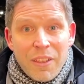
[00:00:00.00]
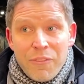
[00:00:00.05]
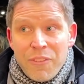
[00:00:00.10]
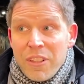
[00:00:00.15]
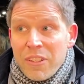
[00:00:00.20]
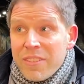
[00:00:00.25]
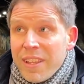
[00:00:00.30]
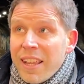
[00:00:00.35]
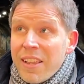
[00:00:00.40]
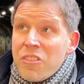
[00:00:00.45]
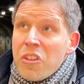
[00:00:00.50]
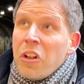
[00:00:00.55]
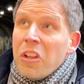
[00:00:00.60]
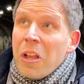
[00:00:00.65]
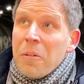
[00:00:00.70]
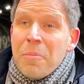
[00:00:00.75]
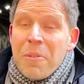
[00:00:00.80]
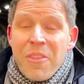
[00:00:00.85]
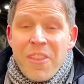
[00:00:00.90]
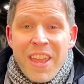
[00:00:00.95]
It feels like it's
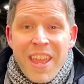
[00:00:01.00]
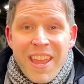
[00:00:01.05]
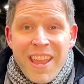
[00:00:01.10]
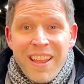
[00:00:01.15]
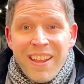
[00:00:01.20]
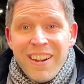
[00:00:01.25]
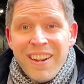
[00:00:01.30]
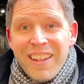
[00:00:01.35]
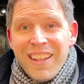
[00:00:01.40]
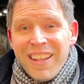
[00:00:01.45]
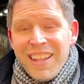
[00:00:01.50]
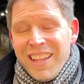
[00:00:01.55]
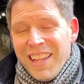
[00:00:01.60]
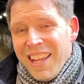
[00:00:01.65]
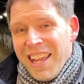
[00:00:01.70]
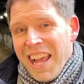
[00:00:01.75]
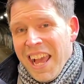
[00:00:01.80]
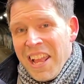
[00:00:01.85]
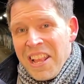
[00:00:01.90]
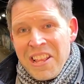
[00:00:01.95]
all up in the air.
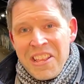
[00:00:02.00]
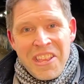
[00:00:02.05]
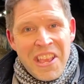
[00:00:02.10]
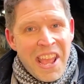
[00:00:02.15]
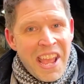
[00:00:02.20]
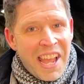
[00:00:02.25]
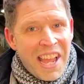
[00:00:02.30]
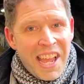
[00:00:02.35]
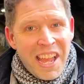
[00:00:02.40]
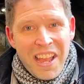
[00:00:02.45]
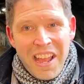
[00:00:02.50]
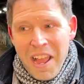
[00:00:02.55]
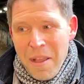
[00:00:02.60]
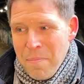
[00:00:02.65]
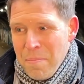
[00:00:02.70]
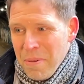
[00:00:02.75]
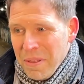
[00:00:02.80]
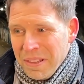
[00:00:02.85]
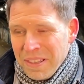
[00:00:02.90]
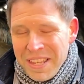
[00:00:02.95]
And yet I
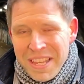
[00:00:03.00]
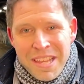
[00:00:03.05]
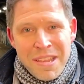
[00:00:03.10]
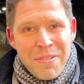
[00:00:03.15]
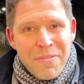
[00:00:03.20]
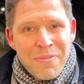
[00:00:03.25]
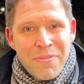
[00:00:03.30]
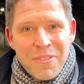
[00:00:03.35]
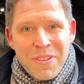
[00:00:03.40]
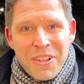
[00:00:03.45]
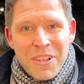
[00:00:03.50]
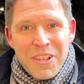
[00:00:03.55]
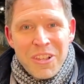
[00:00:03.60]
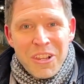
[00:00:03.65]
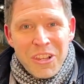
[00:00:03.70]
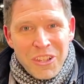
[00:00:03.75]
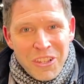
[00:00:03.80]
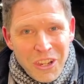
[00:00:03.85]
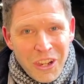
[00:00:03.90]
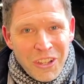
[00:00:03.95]
believe
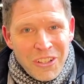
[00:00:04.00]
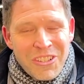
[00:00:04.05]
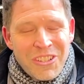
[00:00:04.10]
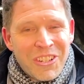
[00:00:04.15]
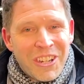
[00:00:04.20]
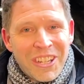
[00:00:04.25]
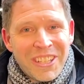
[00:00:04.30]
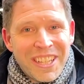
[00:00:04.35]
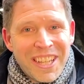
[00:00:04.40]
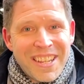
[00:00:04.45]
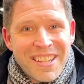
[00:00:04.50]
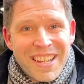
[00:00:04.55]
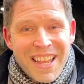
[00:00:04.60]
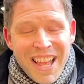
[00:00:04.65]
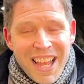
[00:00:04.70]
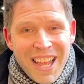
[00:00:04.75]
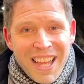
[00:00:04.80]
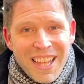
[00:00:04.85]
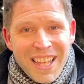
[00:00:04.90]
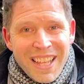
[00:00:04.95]
God's got this.
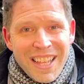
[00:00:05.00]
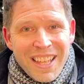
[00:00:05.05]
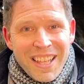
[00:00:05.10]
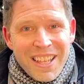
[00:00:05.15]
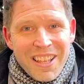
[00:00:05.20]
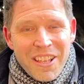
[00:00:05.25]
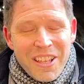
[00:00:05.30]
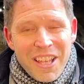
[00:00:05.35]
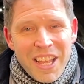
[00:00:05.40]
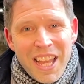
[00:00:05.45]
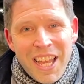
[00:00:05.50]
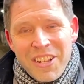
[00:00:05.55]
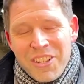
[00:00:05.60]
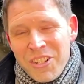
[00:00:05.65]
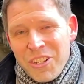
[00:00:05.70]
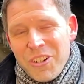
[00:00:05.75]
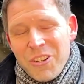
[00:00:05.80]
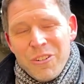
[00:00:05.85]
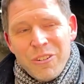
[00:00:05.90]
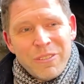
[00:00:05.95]

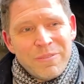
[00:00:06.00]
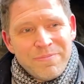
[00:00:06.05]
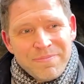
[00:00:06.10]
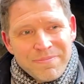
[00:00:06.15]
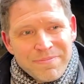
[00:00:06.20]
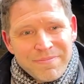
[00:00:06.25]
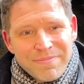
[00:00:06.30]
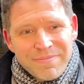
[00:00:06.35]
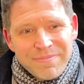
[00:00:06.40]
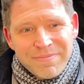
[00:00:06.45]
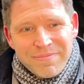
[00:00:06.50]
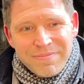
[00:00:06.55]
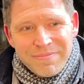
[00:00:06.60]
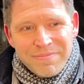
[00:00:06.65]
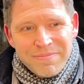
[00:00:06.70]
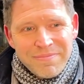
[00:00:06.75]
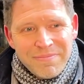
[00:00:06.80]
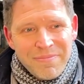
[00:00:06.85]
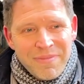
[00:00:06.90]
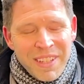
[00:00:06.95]
And you know,
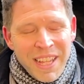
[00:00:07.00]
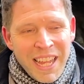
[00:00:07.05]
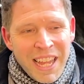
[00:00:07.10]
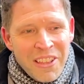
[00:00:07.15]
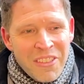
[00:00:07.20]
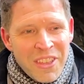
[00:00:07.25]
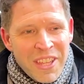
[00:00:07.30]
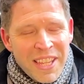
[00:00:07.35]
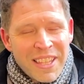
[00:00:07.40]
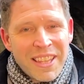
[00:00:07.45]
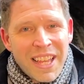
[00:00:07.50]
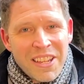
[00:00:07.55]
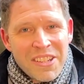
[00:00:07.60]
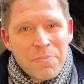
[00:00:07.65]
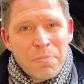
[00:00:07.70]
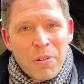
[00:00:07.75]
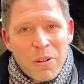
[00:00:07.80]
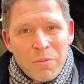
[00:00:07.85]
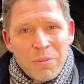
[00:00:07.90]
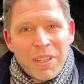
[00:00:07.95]
I think
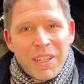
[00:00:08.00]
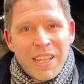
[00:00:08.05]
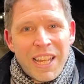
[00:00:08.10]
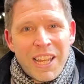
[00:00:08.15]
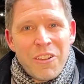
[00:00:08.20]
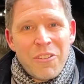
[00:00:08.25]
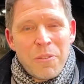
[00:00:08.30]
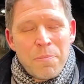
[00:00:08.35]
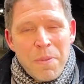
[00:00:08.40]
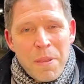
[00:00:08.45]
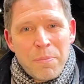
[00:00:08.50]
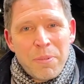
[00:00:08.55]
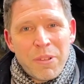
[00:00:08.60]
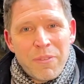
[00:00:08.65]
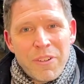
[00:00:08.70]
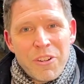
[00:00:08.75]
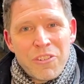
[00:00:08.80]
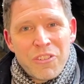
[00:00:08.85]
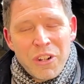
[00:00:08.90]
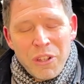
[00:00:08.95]
that's probably how the people
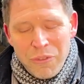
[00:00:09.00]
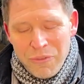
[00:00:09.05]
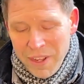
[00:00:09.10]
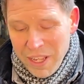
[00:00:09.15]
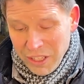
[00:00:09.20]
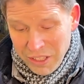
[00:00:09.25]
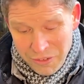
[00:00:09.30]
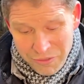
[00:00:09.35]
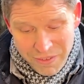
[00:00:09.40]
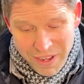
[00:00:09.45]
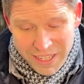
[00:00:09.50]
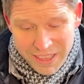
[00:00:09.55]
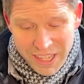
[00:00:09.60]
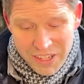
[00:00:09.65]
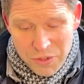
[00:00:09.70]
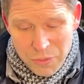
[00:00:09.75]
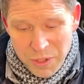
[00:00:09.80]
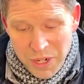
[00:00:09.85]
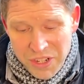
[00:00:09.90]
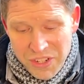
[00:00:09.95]
of Israel felt. In fact,
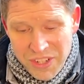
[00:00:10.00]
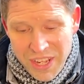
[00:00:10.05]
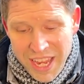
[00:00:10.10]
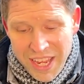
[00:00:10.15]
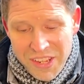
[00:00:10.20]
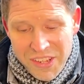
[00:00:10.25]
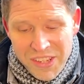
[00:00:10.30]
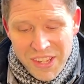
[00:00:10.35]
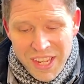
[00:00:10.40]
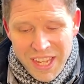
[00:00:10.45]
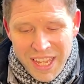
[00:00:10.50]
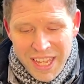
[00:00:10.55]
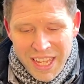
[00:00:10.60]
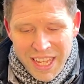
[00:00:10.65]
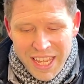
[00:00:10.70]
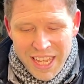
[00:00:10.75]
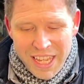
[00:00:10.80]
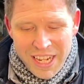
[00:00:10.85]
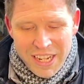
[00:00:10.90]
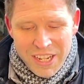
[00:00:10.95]
that's what it says
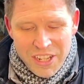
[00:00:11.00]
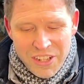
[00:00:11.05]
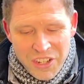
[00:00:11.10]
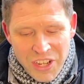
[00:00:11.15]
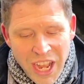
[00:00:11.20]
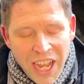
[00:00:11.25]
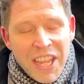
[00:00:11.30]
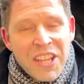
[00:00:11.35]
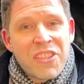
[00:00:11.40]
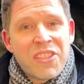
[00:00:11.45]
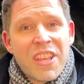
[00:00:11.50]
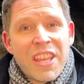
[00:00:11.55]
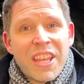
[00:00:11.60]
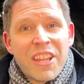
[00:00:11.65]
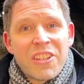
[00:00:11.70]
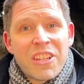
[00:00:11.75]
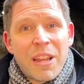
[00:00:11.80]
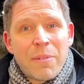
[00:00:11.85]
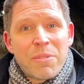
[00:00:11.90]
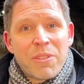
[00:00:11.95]
in
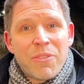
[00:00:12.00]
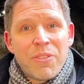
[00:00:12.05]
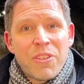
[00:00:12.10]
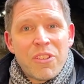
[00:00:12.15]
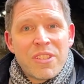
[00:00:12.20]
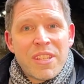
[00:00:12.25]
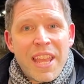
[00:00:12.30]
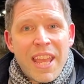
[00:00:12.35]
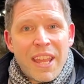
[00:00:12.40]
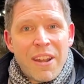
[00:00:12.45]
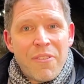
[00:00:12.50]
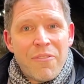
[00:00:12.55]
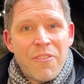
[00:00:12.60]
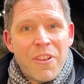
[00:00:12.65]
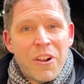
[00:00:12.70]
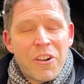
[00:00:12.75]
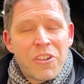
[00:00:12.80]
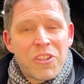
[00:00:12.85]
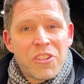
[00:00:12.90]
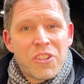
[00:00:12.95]
Isaiah chapter 10,
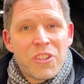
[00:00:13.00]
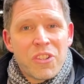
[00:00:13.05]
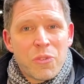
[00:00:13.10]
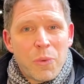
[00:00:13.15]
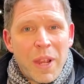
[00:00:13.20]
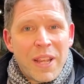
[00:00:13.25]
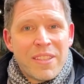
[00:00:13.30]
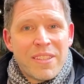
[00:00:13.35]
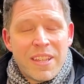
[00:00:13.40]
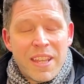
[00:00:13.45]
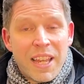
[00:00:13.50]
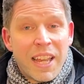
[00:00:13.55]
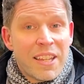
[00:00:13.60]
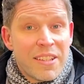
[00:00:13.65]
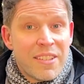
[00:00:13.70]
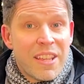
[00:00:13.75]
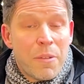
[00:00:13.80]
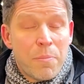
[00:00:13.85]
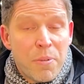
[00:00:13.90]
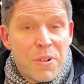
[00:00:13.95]
verse 20.
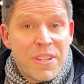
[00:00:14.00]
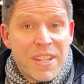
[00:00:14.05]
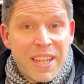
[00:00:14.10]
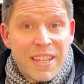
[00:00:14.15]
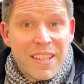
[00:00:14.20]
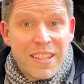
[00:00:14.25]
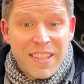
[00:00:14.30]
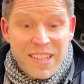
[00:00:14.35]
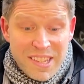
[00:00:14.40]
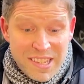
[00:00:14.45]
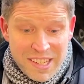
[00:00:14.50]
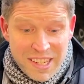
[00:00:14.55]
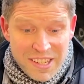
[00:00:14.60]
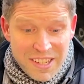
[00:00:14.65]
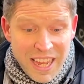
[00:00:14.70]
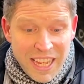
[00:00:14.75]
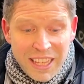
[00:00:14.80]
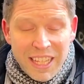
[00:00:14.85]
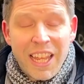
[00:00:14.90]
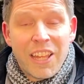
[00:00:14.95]
Isaiah predicted this is
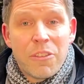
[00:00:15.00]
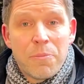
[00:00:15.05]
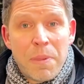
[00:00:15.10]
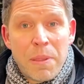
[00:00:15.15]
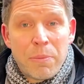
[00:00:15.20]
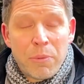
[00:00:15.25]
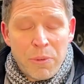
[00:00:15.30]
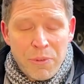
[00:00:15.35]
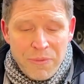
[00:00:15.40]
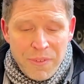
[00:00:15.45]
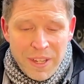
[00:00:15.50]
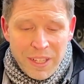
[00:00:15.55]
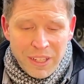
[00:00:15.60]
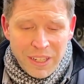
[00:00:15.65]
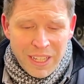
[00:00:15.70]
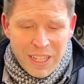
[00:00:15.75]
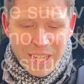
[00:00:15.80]
exactly how the people would feel.